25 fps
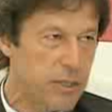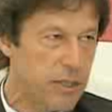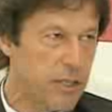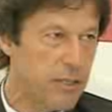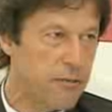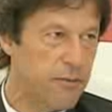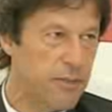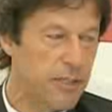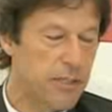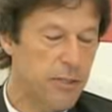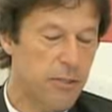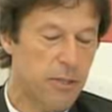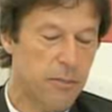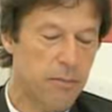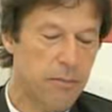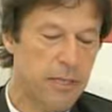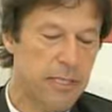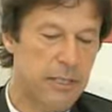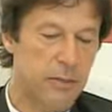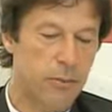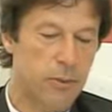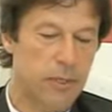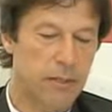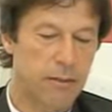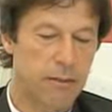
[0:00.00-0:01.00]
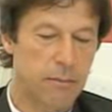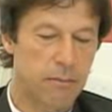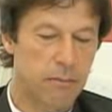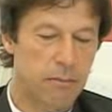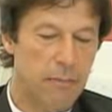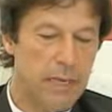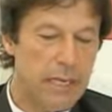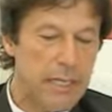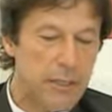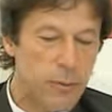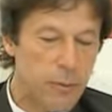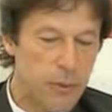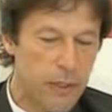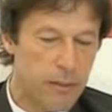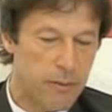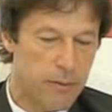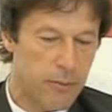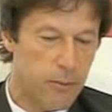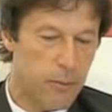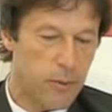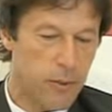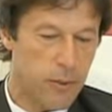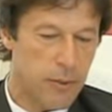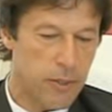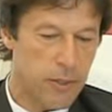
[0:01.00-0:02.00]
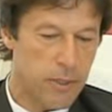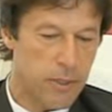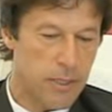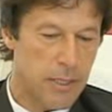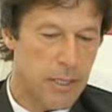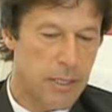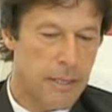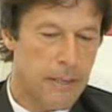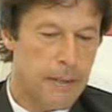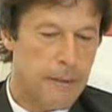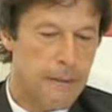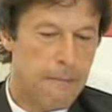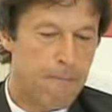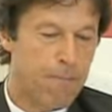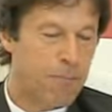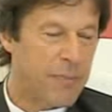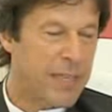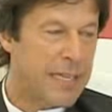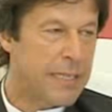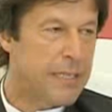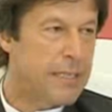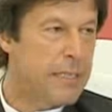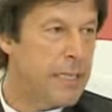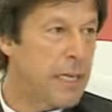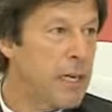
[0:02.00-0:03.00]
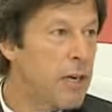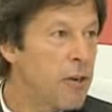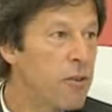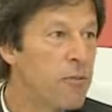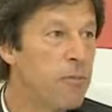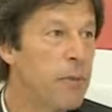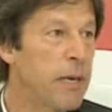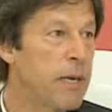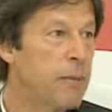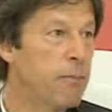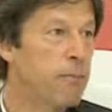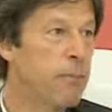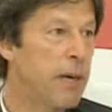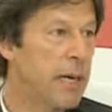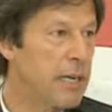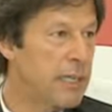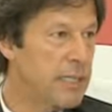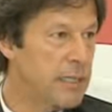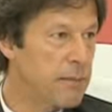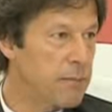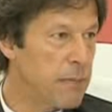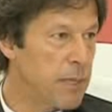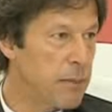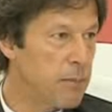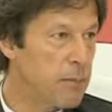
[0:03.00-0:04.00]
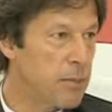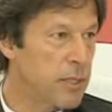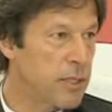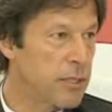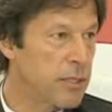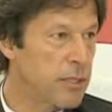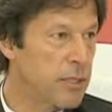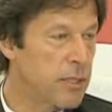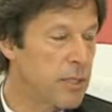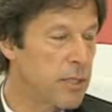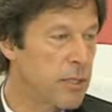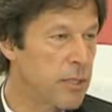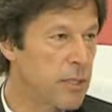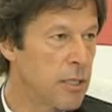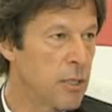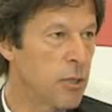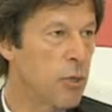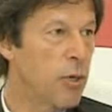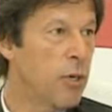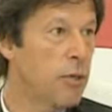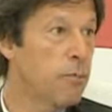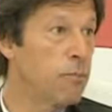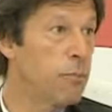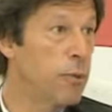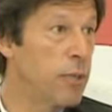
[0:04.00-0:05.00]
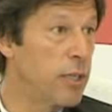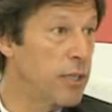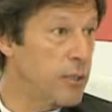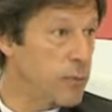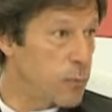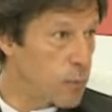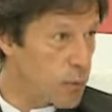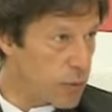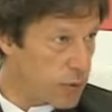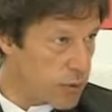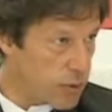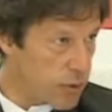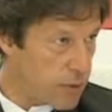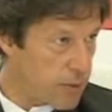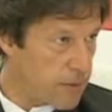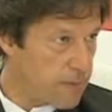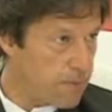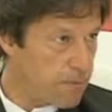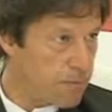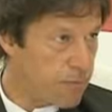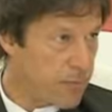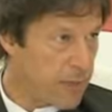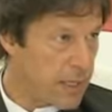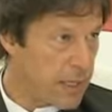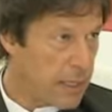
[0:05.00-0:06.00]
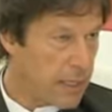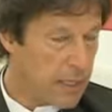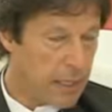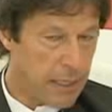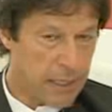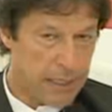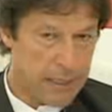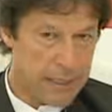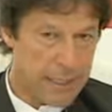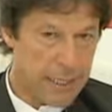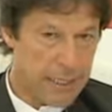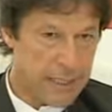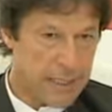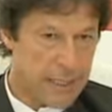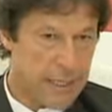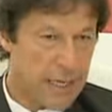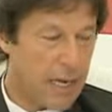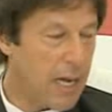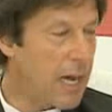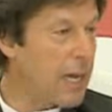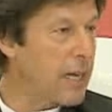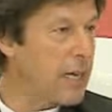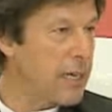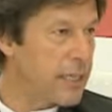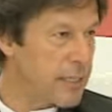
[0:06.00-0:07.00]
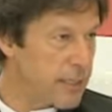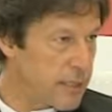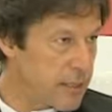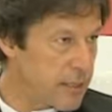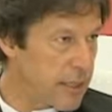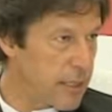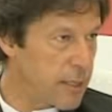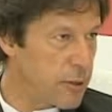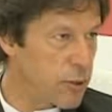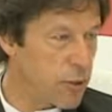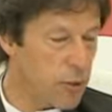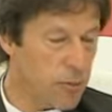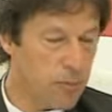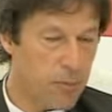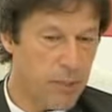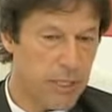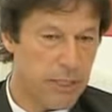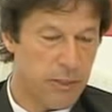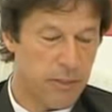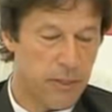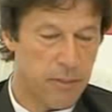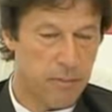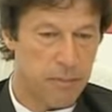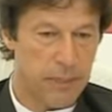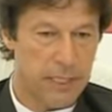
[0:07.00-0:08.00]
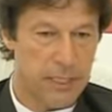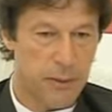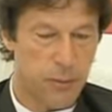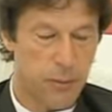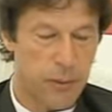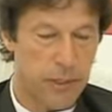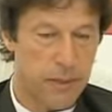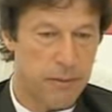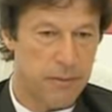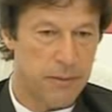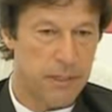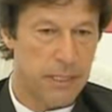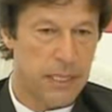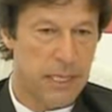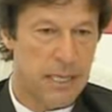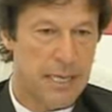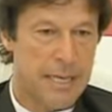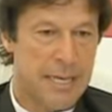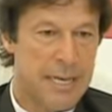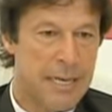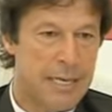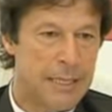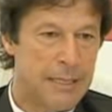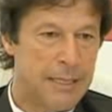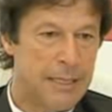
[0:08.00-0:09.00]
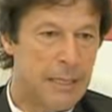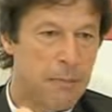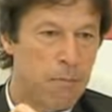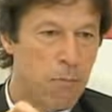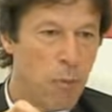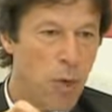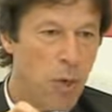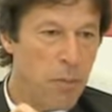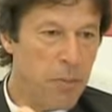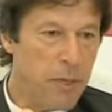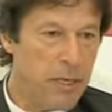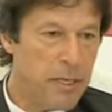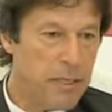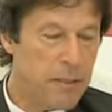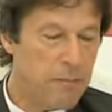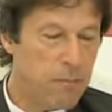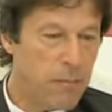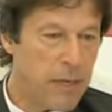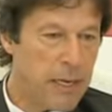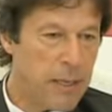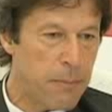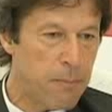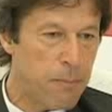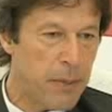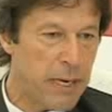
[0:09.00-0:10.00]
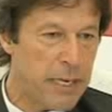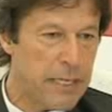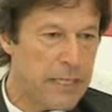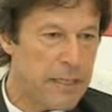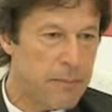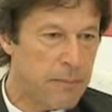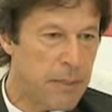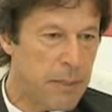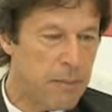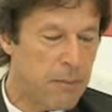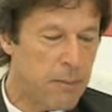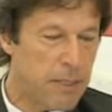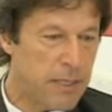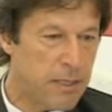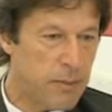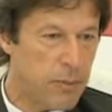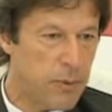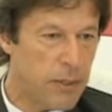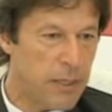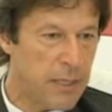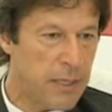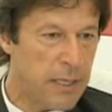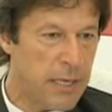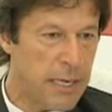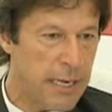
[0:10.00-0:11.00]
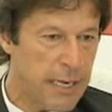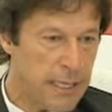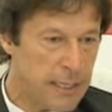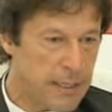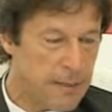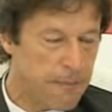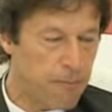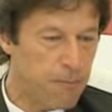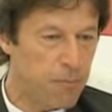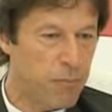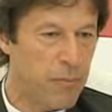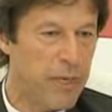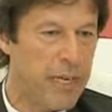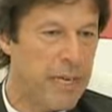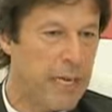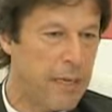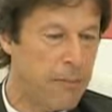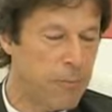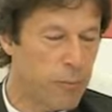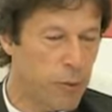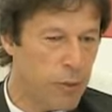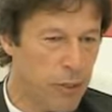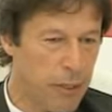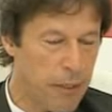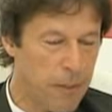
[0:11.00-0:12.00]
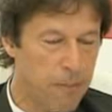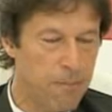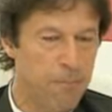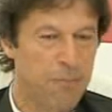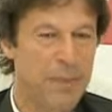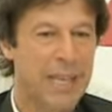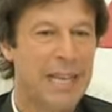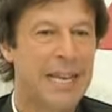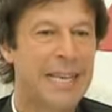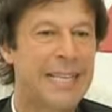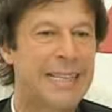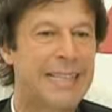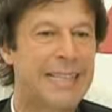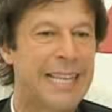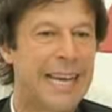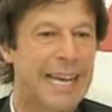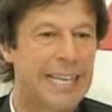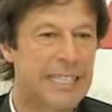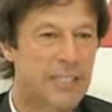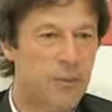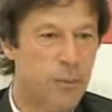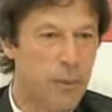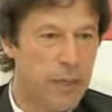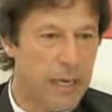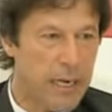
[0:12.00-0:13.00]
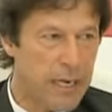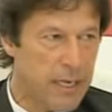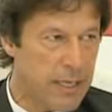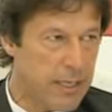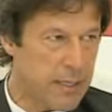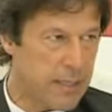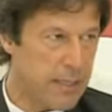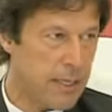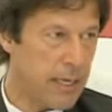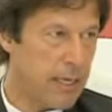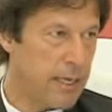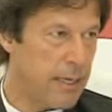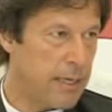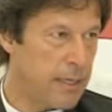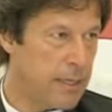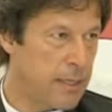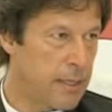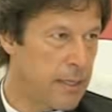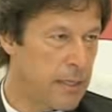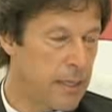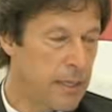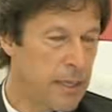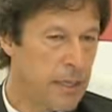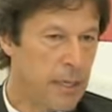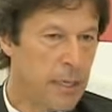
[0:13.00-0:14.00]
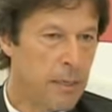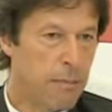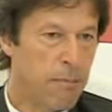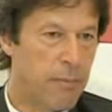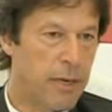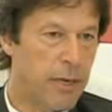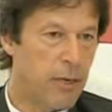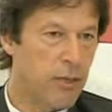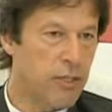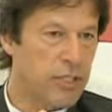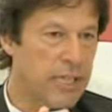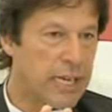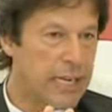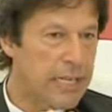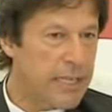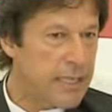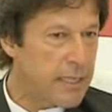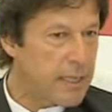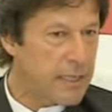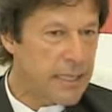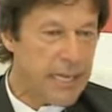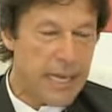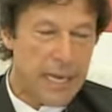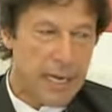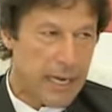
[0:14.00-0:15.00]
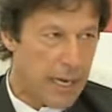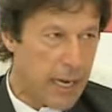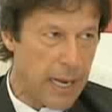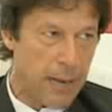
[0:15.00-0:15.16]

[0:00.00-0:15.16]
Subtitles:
the difference on May 12th? May 12th was that 10 of my party members got bullet wounds in that carnage that took place on May 12th. The moment my party members were hit by MQM, that's when I decided. Because until then,